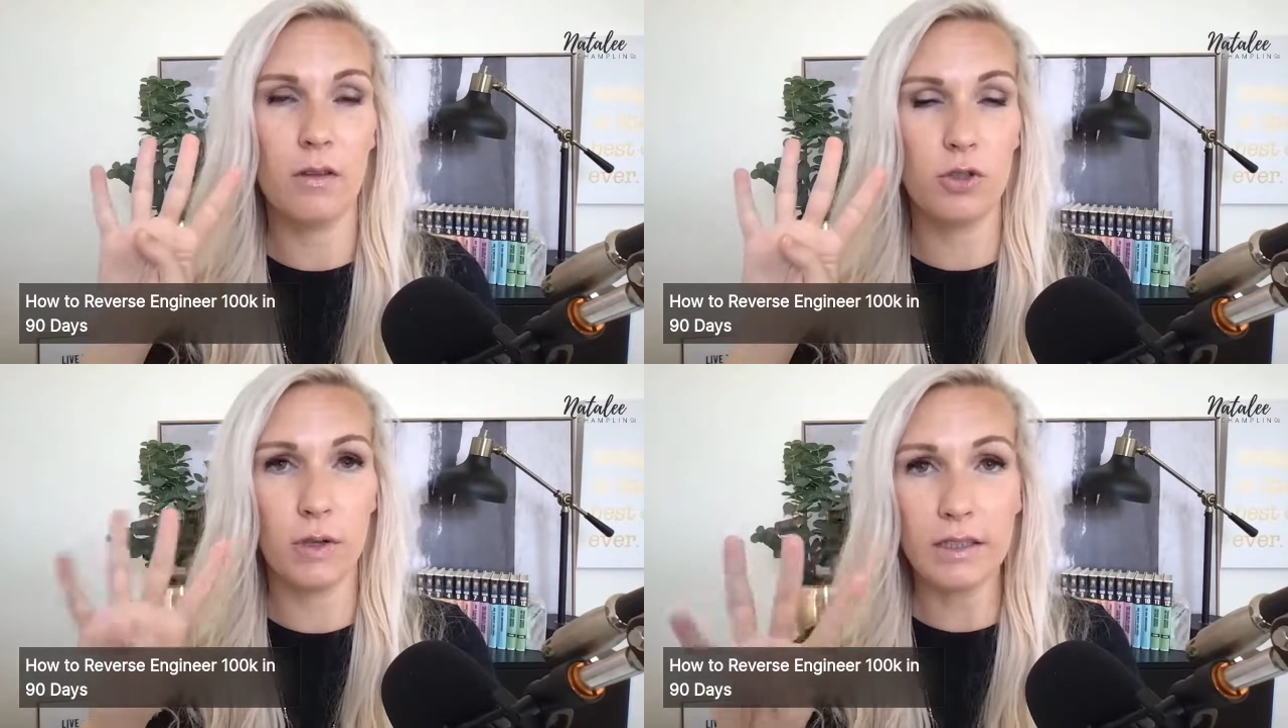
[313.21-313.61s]

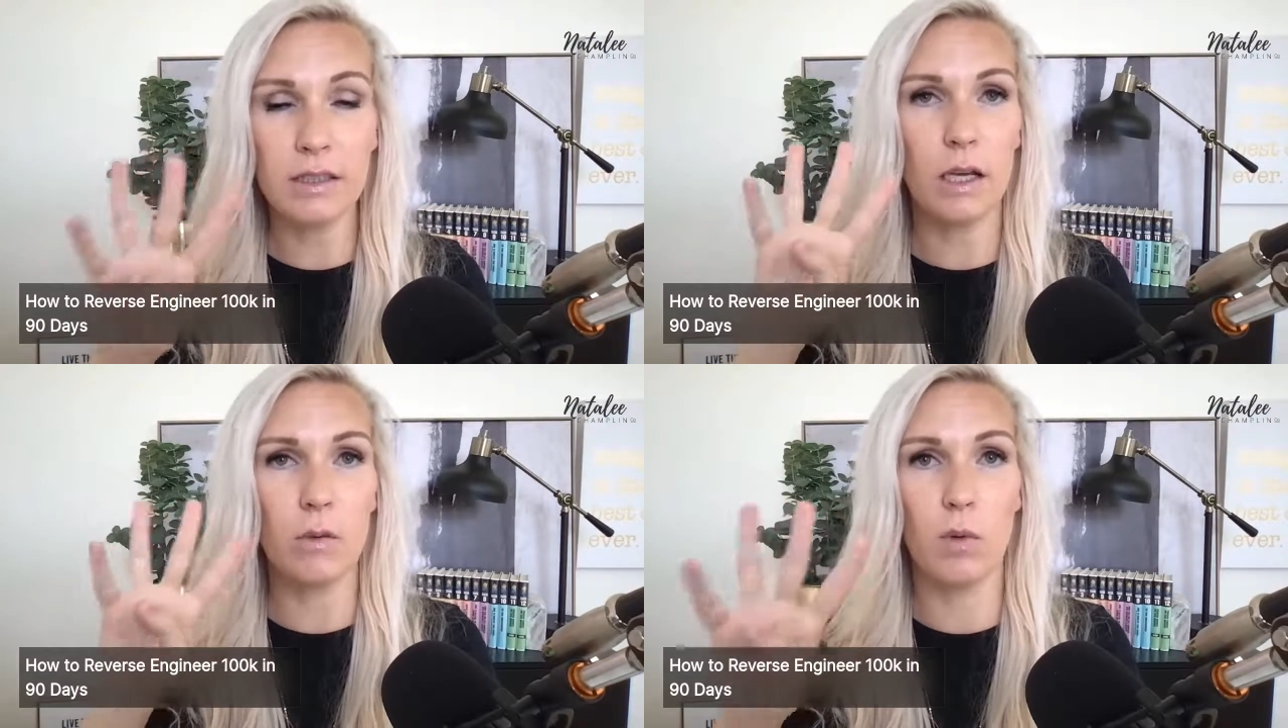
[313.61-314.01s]

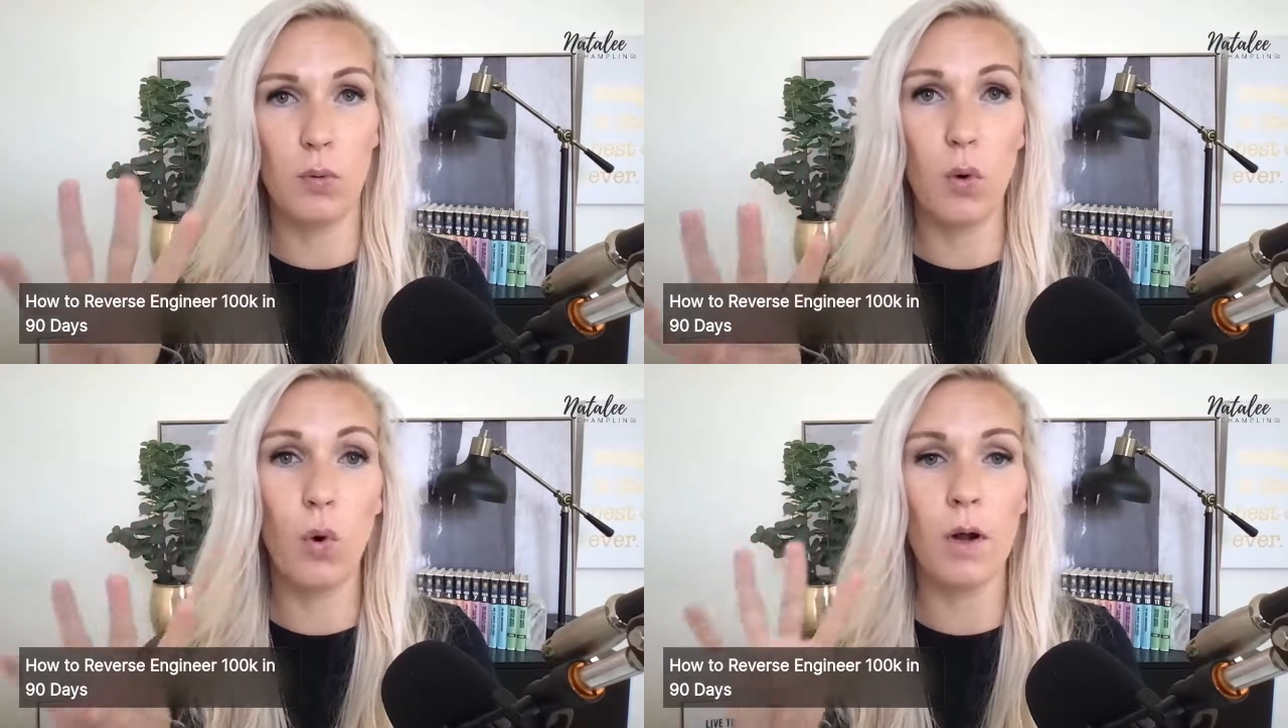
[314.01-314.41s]
trust and
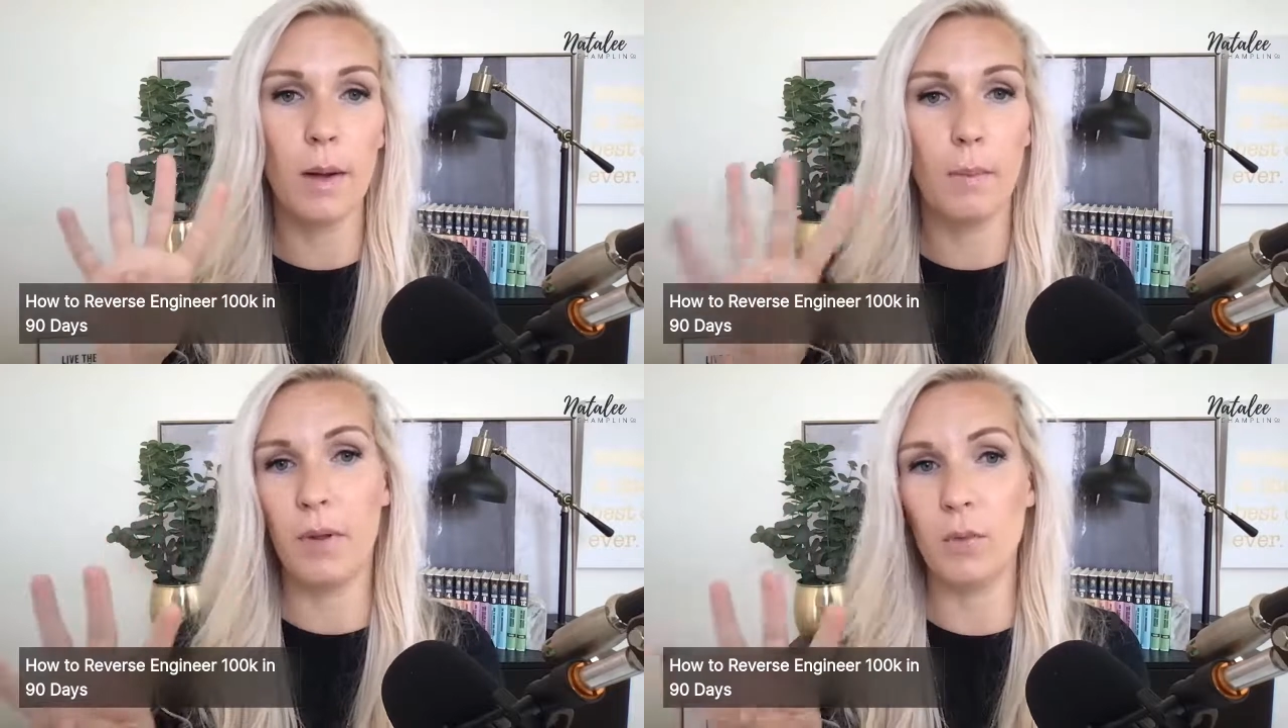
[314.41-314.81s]

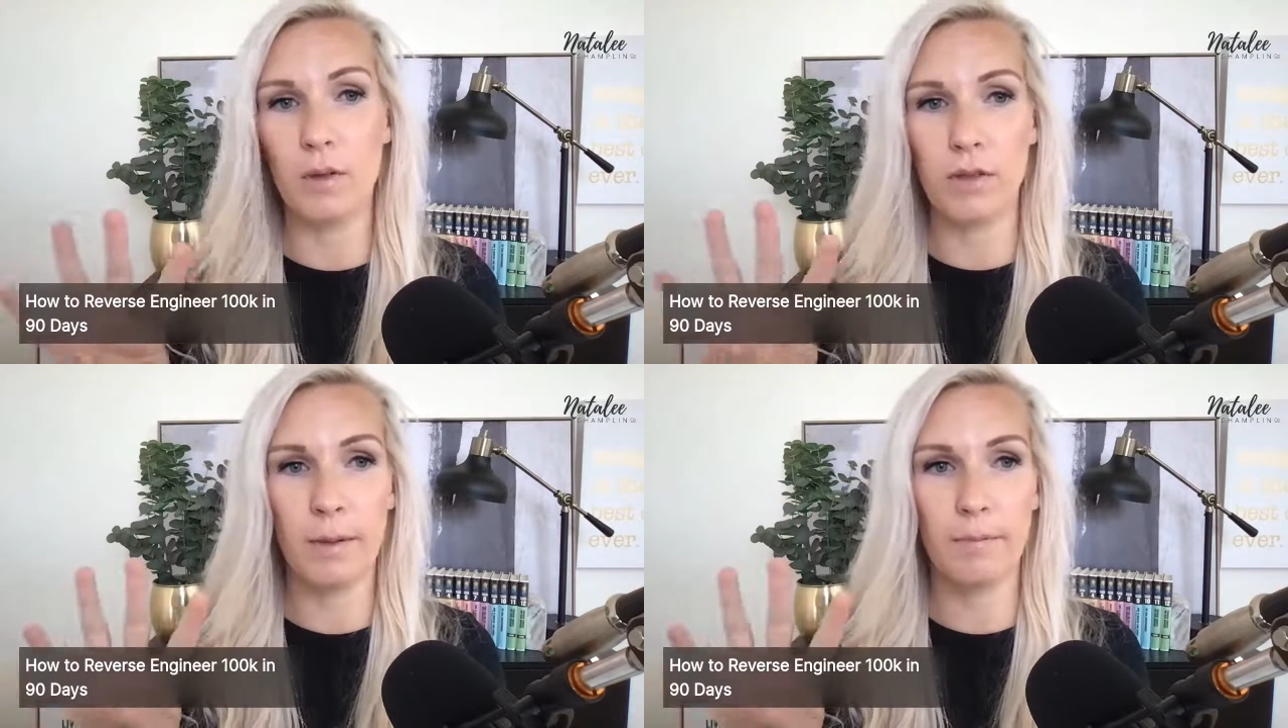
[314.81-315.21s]
rapport built
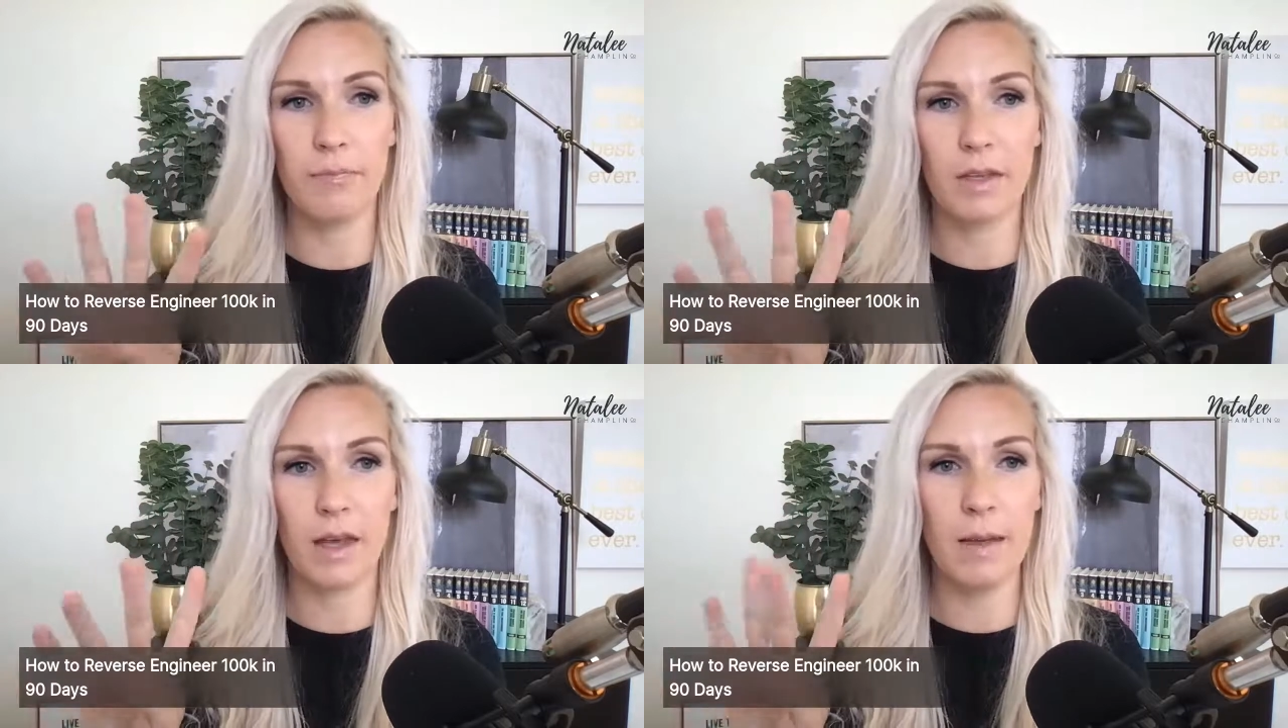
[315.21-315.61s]
with them.
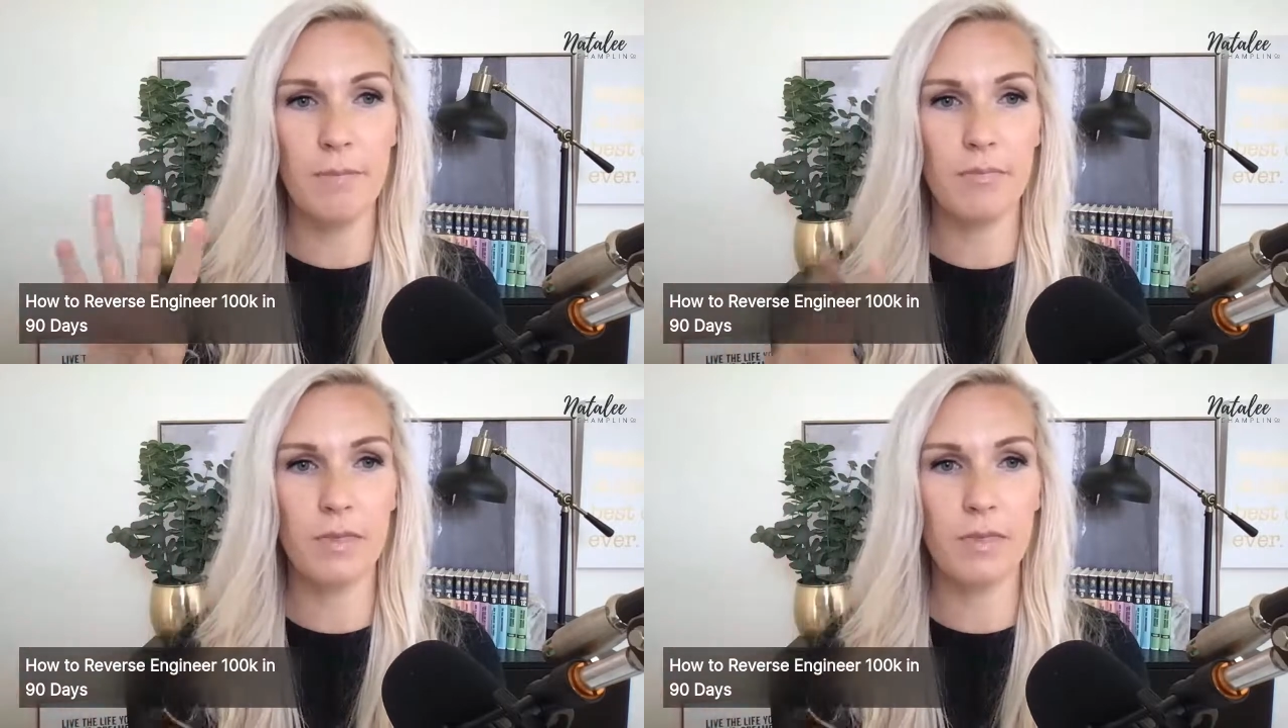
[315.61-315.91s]
Okay.